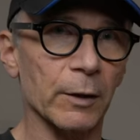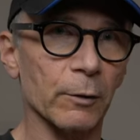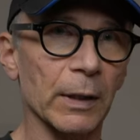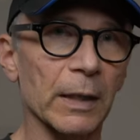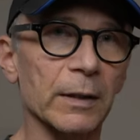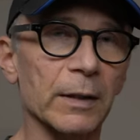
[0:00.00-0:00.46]

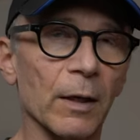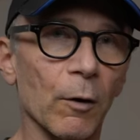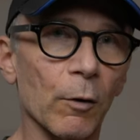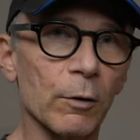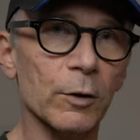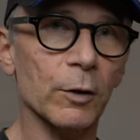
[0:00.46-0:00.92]
you can
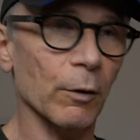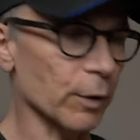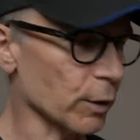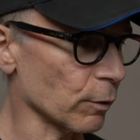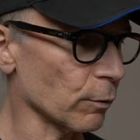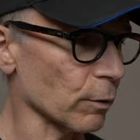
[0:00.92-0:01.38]
also
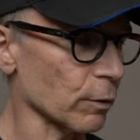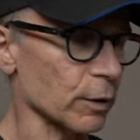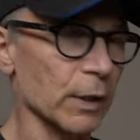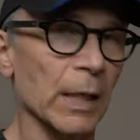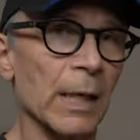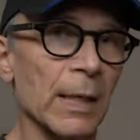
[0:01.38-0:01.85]

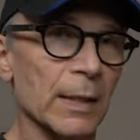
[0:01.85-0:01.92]
use